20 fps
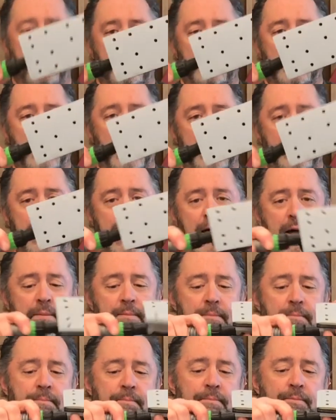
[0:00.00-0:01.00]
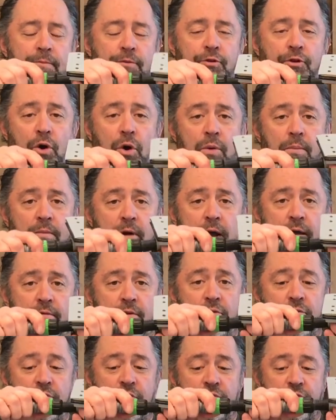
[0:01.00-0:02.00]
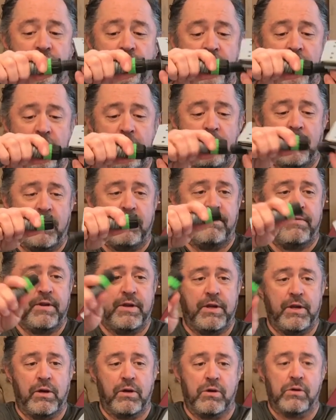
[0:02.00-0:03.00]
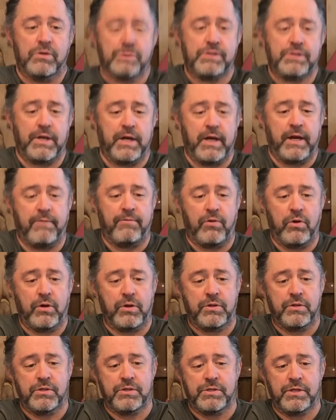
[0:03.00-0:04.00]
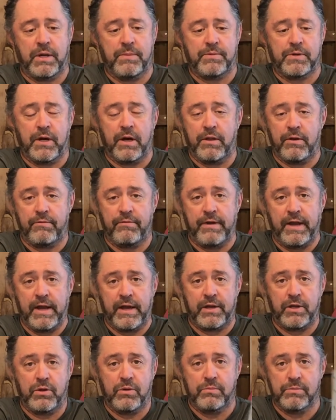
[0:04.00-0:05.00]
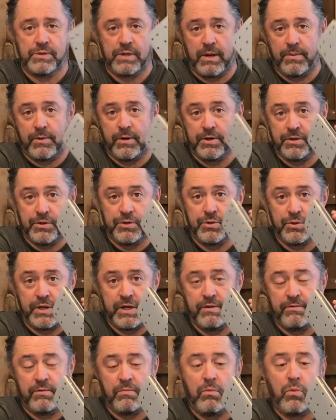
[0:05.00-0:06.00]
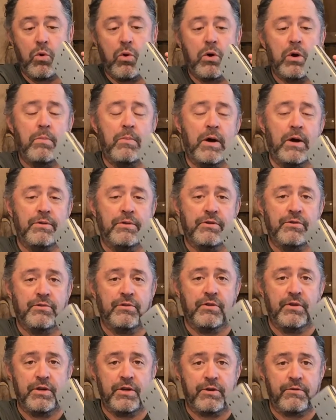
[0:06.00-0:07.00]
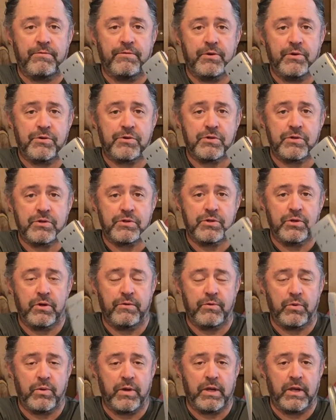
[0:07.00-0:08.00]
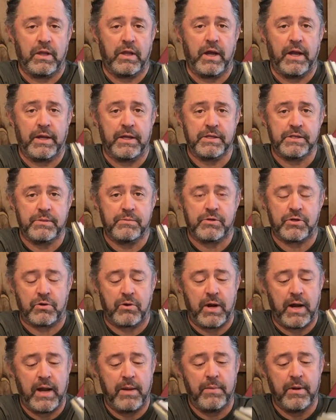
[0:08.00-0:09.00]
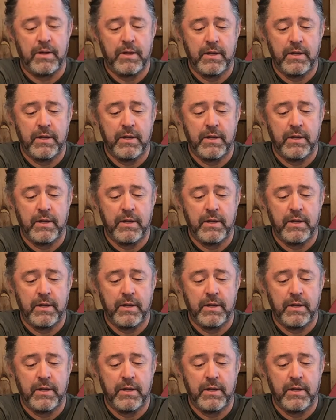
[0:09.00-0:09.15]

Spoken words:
like that. So I've used this a ton in my videos. I've hooked this up to other vacuums. I'm going to do even more about this in the near future. So if you want to like and subscribe,